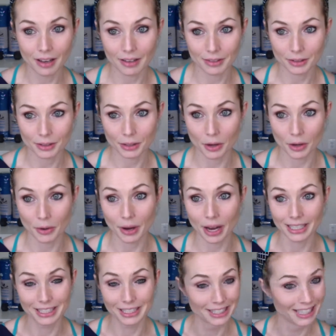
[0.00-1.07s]
So I
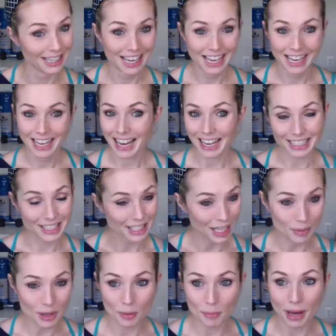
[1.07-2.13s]
just
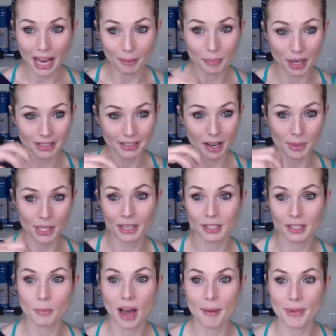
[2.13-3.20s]
keep going back. Buck stops here. It's
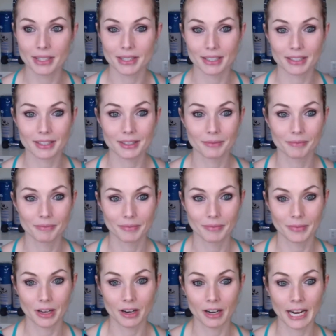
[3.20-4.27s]
my business.
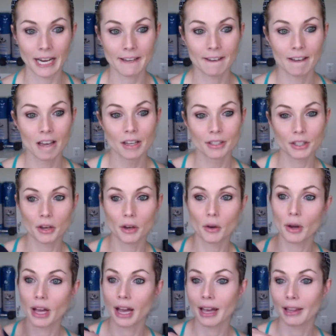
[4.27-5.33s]
All right? So
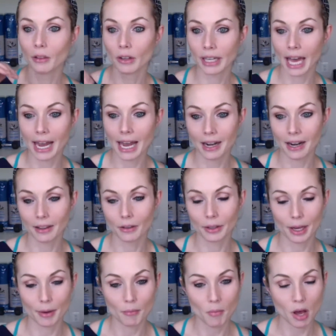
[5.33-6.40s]
I look at it. I look
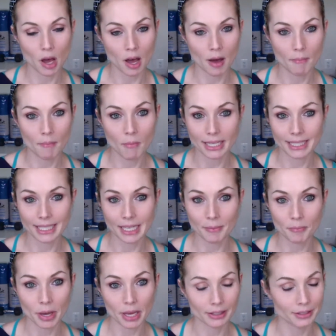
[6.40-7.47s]
at my team.
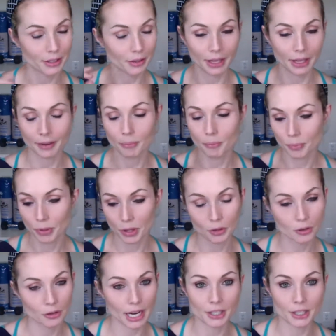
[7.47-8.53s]
So the
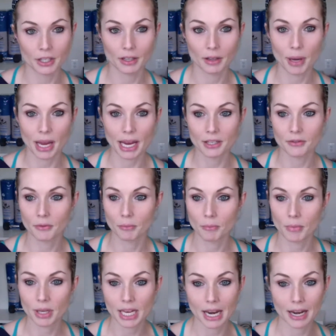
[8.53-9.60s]
creation of the page from the
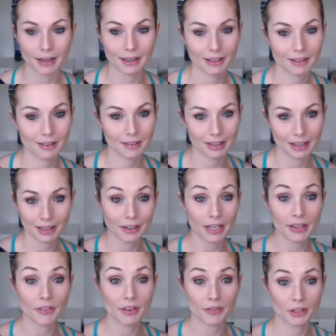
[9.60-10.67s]
beginning. And
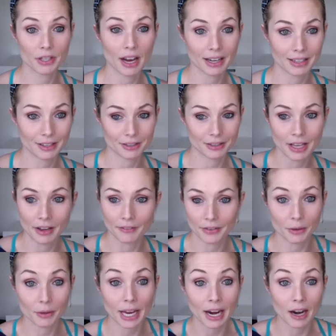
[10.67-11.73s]
even if you're talking to yourself, I
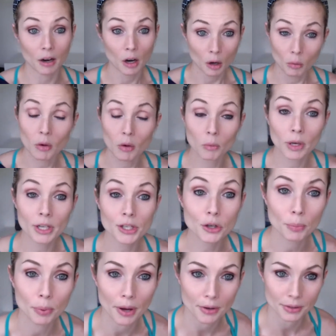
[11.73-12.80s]
don't care. What would you
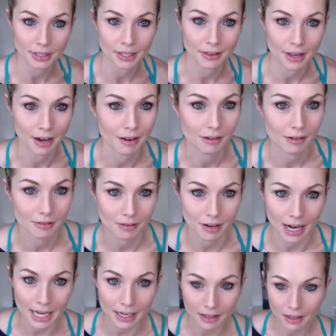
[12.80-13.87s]
post in there,
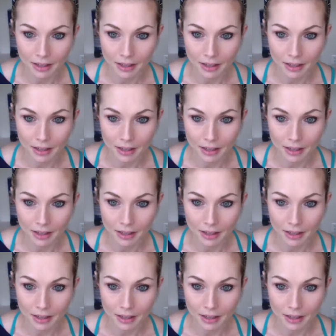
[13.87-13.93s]
right?